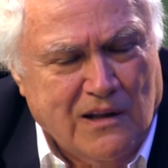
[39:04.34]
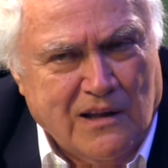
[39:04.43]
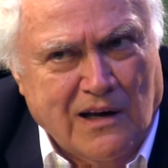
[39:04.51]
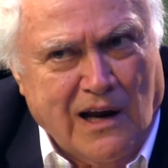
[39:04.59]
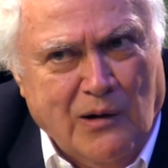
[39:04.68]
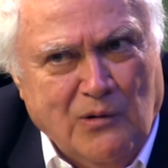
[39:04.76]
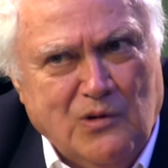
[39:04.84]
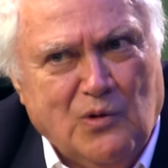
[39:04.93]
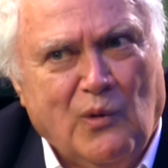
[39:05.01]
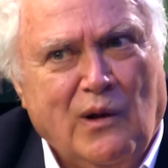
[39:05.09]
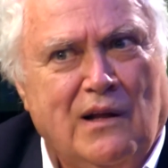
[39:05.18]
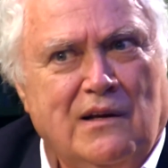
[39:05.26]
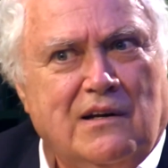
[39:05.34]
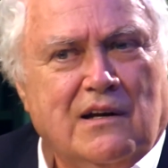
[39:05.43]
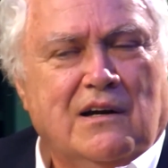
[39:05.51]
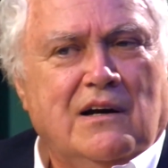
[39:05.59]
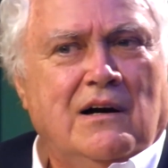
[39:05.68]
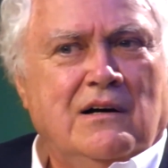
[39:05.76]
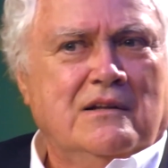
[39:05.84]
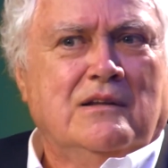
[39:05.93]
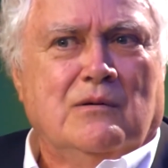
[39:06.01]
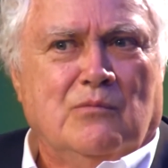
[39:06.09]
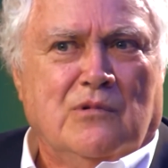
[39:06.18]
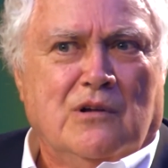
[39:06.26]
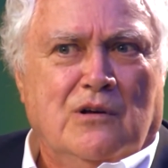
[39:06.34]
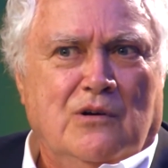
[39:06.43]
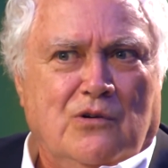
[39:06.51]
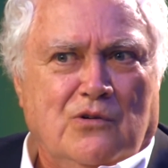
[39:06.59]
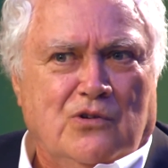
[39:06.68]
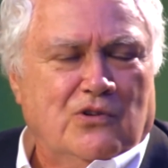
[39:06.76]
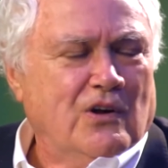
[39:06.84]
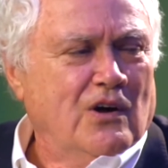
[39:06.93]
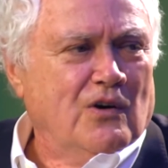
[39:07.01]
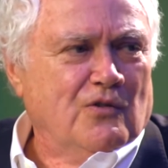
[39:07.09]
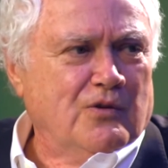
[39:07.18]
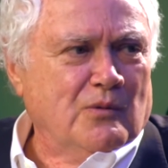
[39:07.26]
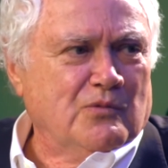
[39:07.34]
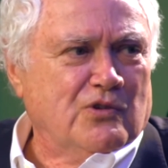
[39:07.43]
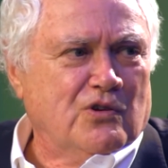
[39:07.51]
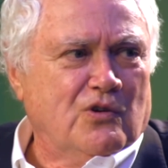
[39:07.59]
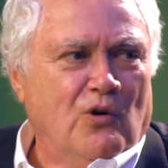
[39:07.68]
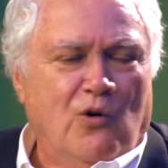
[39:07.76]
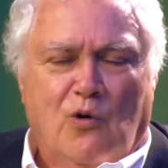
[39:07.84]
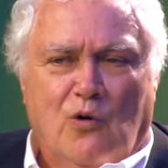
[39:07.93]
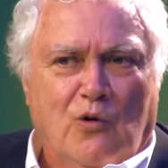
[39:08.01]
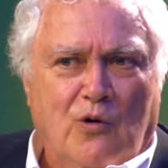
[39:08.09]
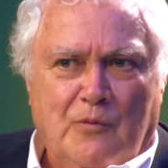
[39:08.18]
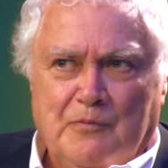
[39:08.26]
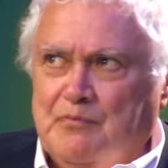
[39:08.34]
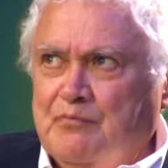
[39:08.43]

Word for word: that I was willing to cut them loose from school